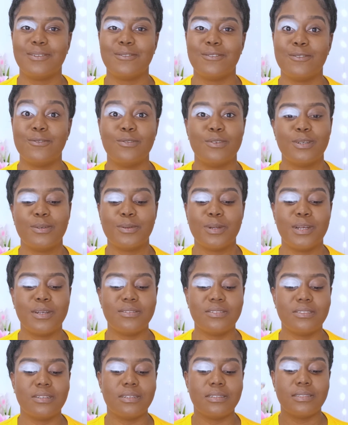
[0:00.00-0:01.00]
look
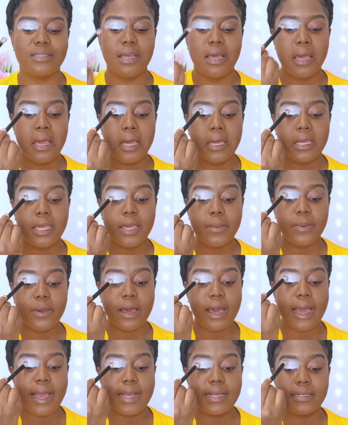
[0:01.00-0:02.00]
around. Just keep
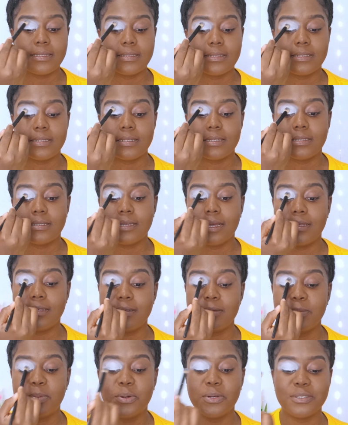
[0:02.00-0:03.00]
your eyes in a
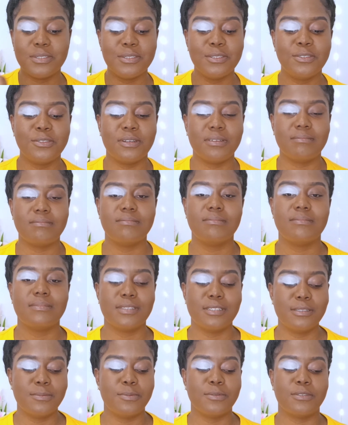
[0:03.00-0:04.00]
certain position.
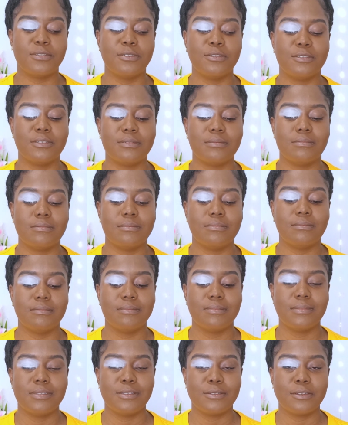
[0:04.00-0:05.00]
This position,
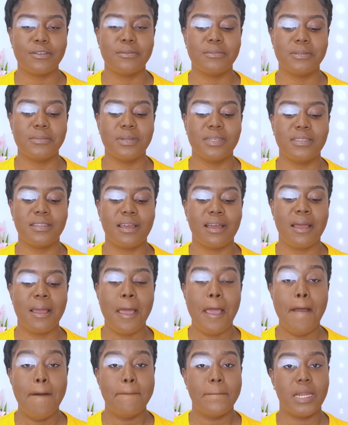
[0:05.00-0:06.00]
it's gonna be better.
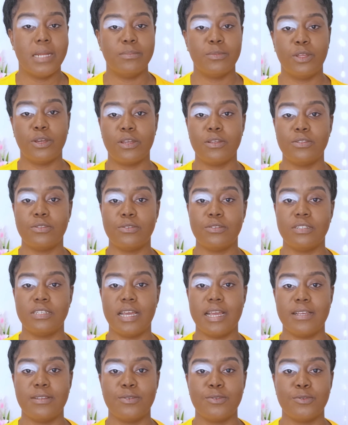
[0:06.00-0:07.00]
But I'm talking to you
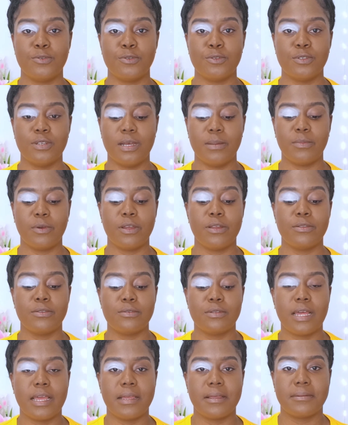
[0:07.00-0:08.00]
guys, so I'm going
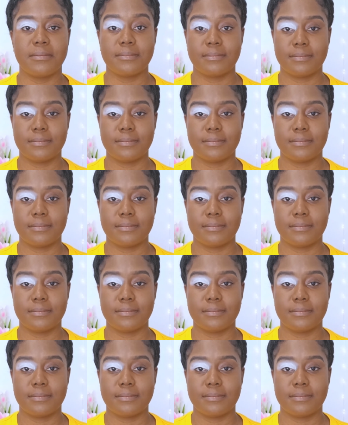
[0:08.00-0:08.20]
to like,